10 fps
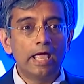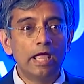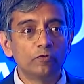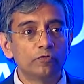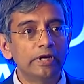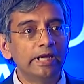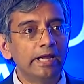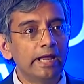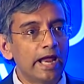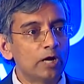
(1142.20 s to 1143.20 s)
Every
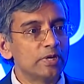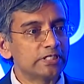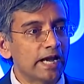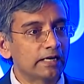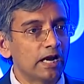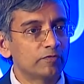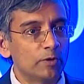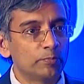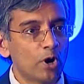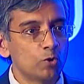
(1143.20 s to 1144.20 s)
Airbus aircraft,
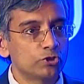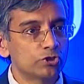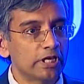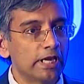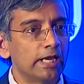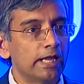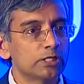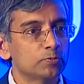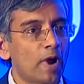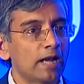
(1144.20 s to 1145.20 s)
I'm proud to say,
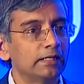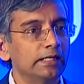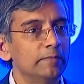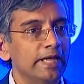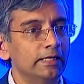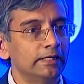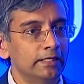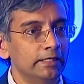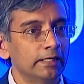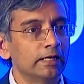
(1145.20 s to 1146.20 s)
is partly made in
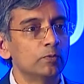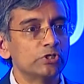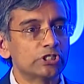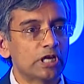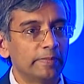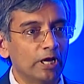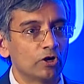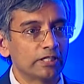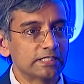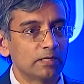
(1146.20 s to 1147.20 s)
India, which is coming out
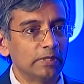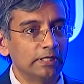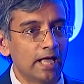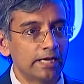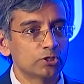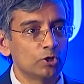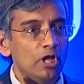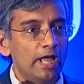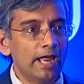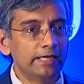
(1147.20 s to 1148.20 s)
of the assembly line. So
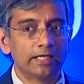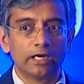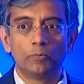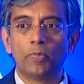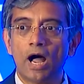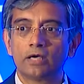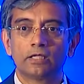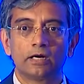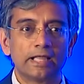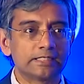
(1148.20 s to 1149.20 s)
either a part
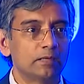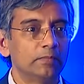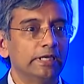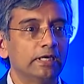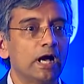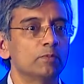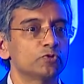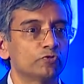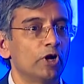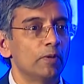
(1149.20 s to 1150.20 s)
or an assembly comes
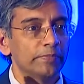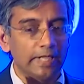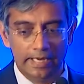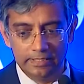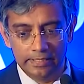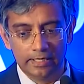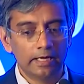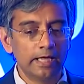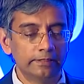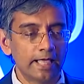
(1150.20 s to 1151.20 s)
from India
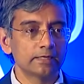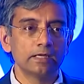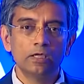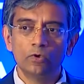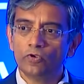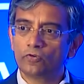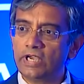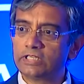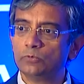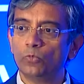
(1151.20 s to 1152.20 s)
in that. We've
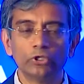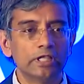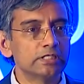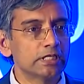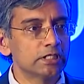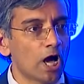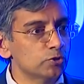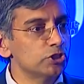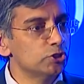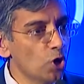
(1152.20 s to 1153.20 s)
created more than
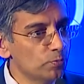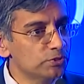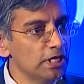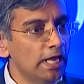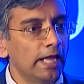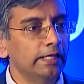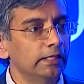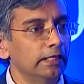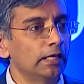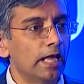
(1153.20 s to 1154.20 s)
6,000 jobs in
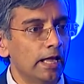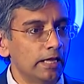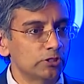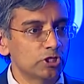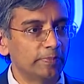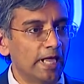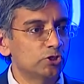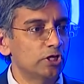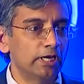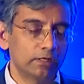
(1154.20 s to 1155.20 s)
the supply
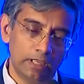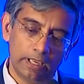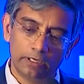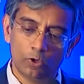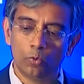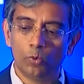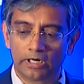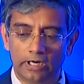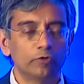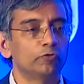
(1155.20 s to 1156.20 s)
chain,
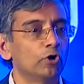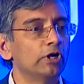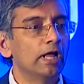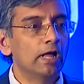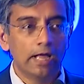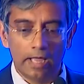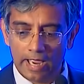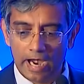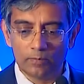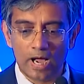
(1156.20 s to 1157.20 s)
working for
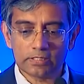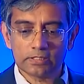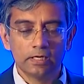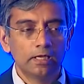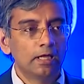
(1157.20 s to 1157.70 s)
Airbus.